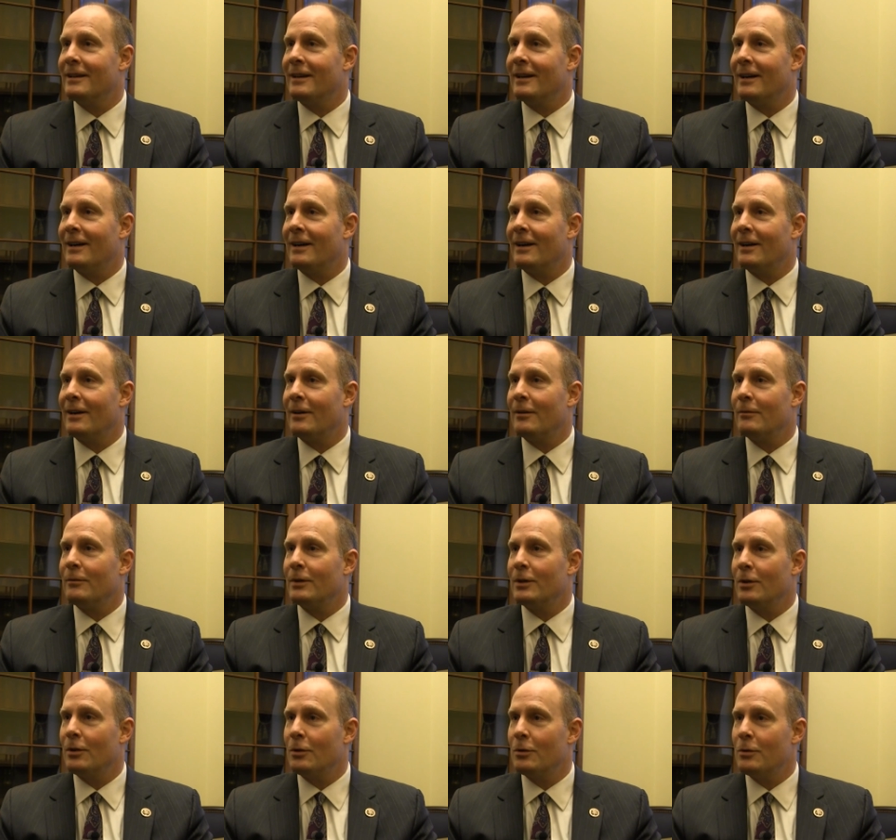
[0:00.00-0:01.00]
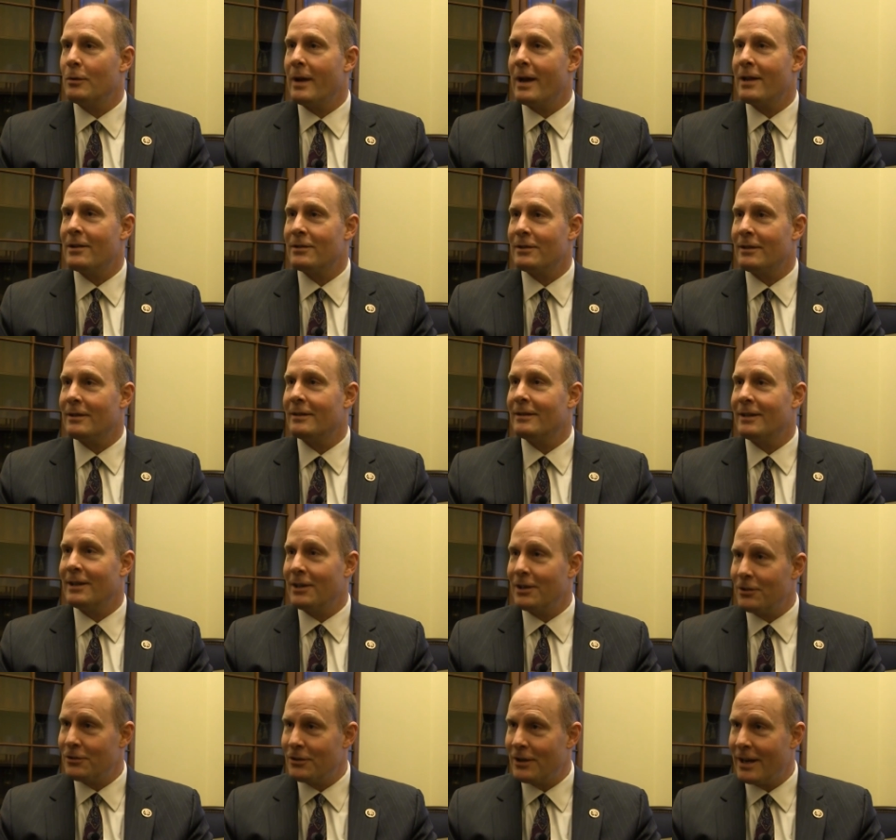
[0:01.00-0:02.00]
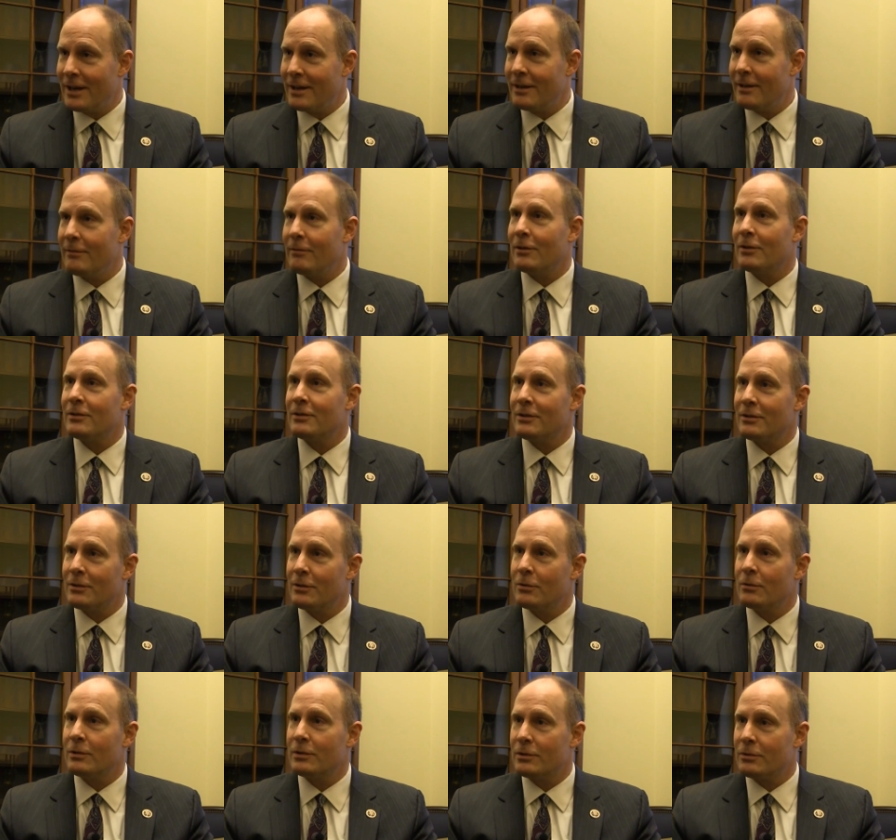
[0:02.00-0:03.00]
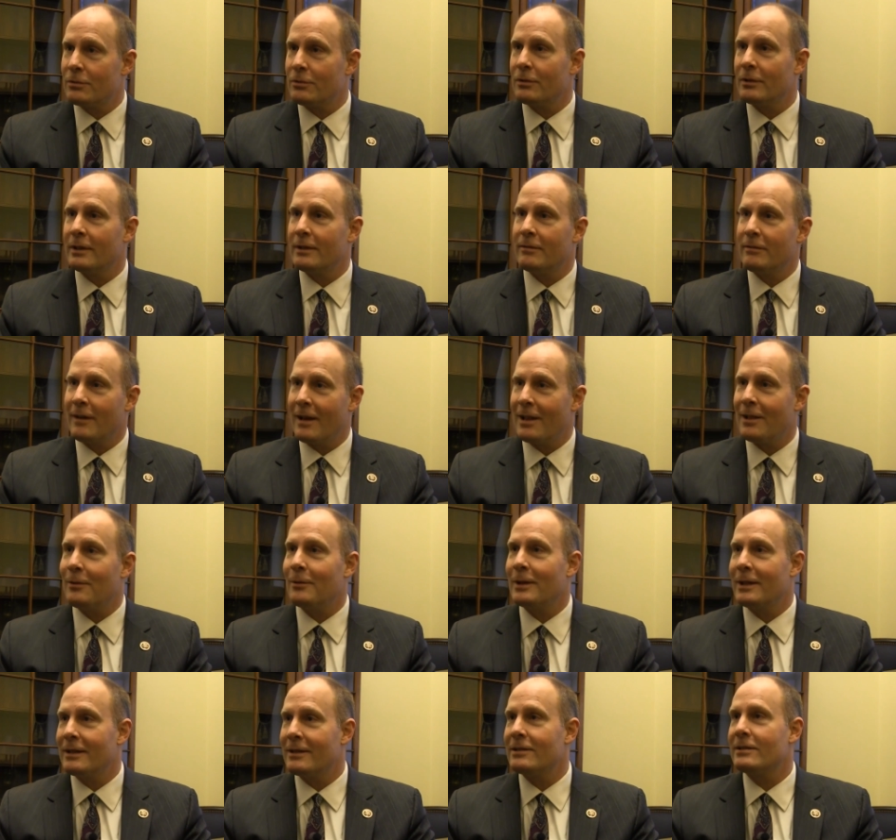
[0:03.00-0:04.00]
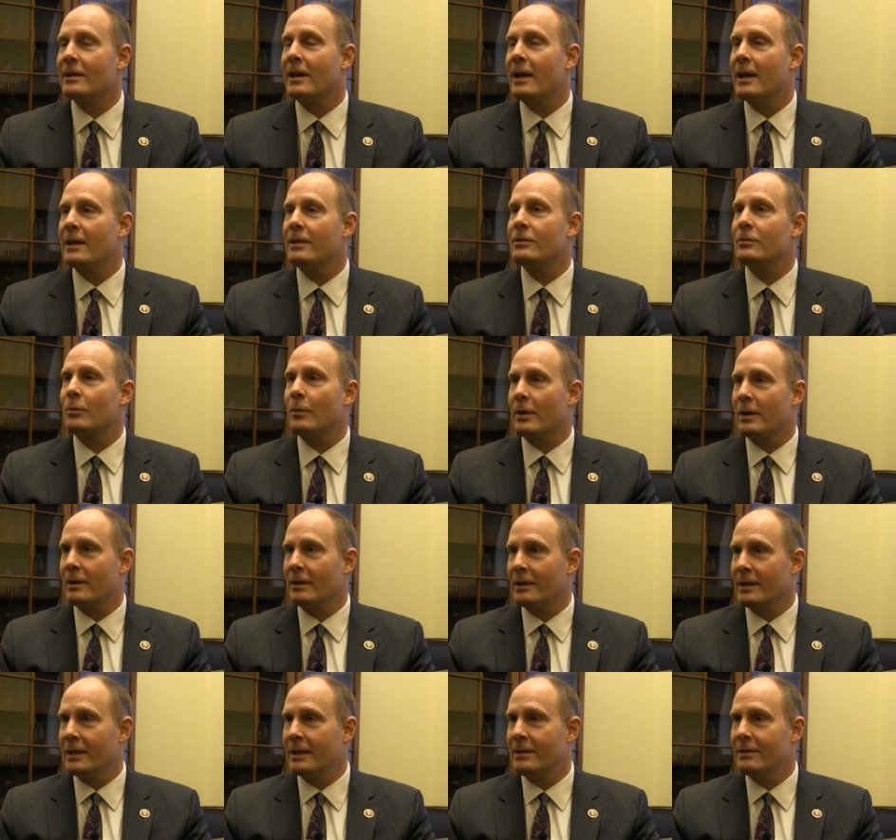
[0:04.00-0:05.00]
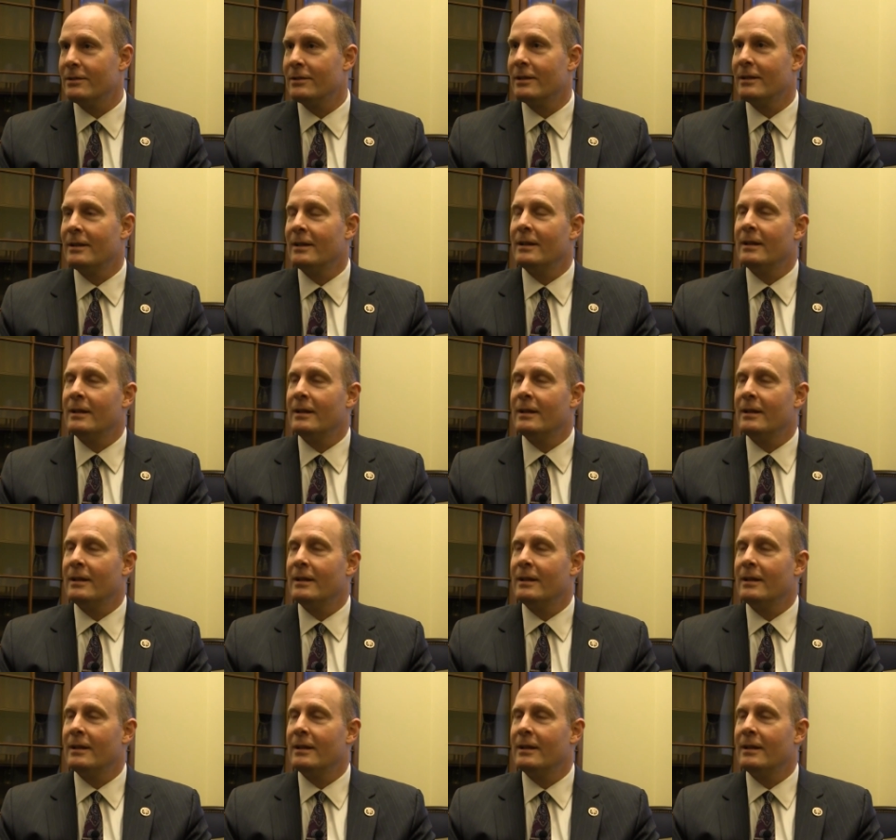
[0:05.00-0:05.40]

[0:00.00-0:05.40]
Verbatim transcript: uh, you know, who has a, an agenda versus who is truly following the science where it leads.